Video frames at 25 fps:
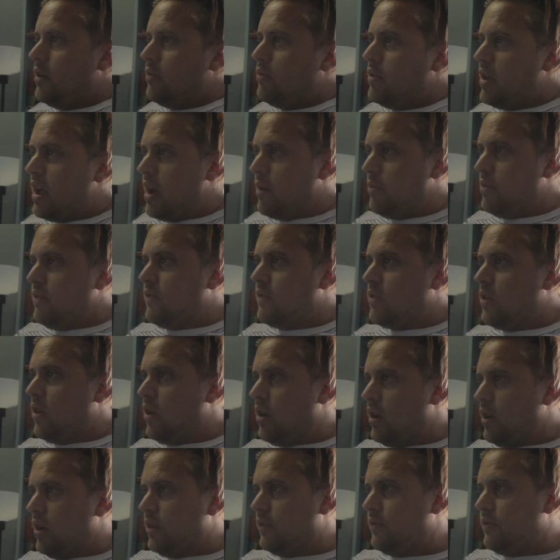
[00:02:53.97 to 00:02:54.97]
we've
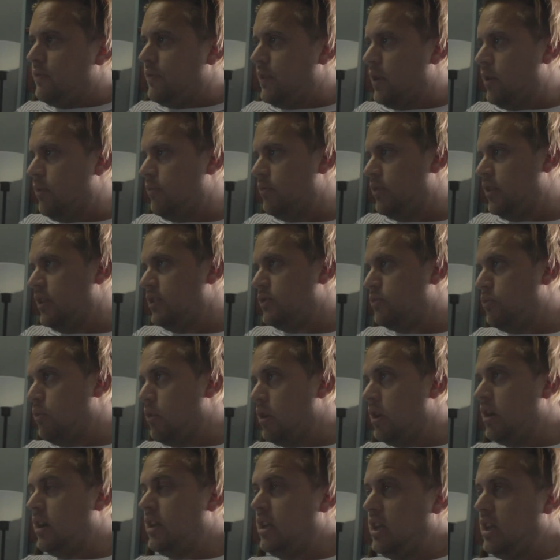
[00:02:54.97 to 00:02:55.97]
got a film that is
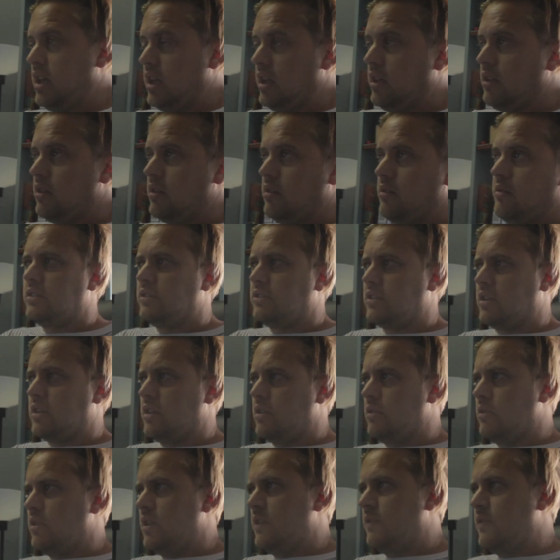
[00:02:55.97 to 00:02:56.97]
working, so
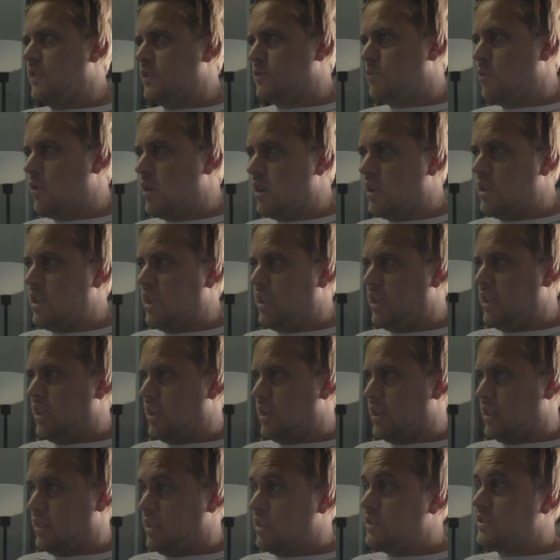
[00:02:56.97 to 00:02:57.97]
if it's
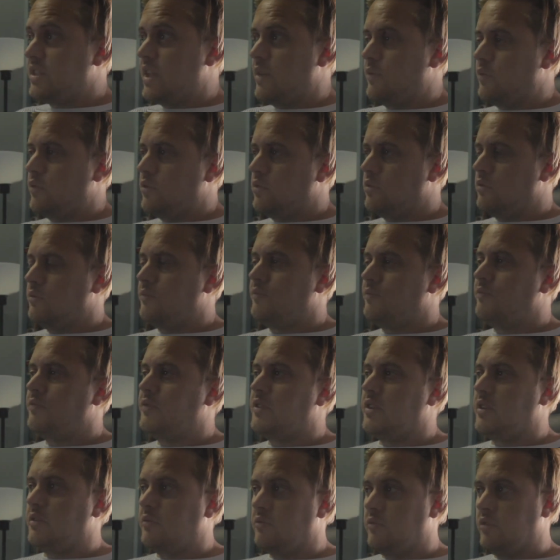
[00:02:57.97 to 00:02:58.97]
working at this level,
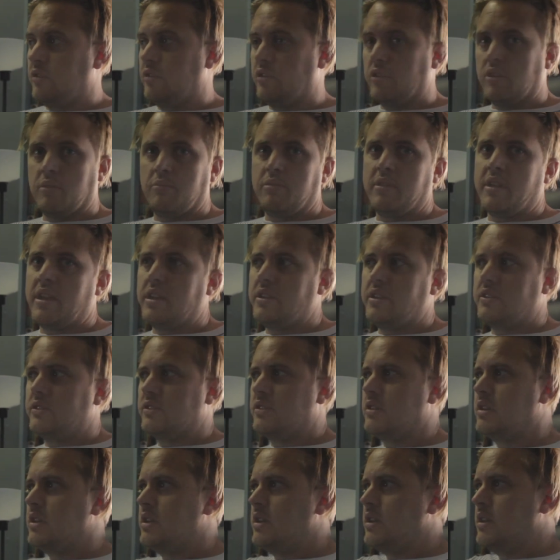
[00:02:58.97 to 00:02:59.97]
then we're in a good
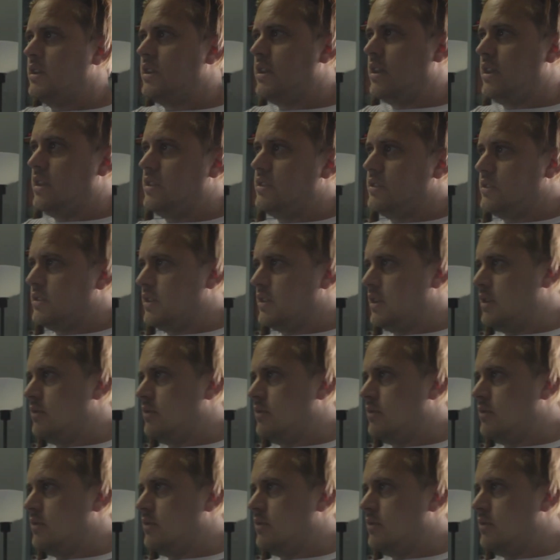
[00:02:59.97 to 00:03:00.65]
place, and